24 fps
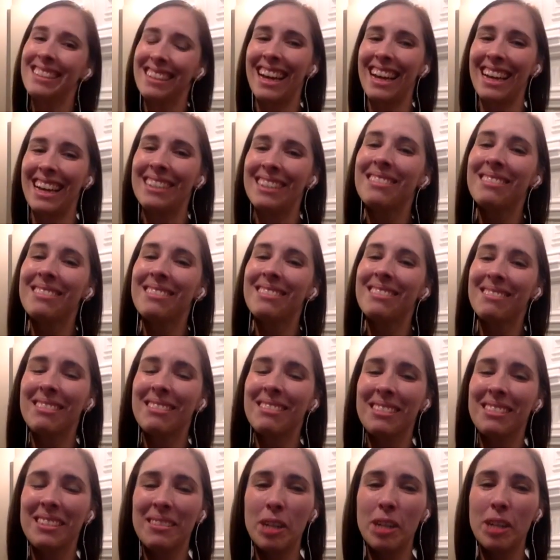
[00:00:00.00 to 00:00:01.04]
Yeah.
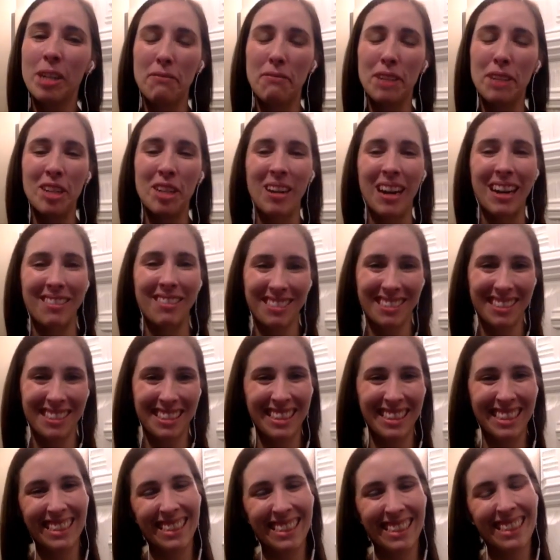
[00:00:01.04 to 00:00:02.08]
We'll get it figured out.
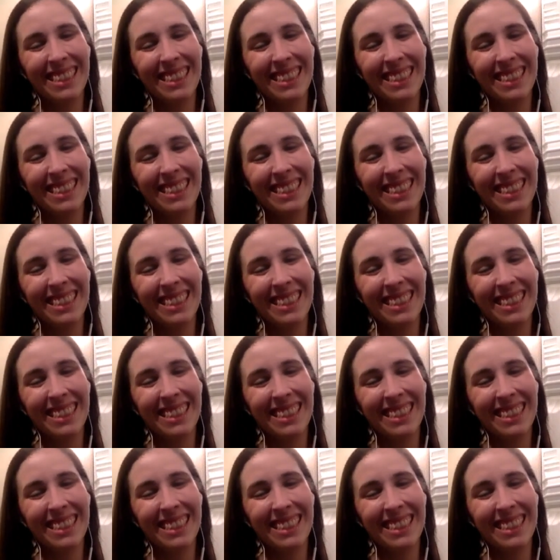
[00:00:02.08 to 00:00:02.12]
Yeah.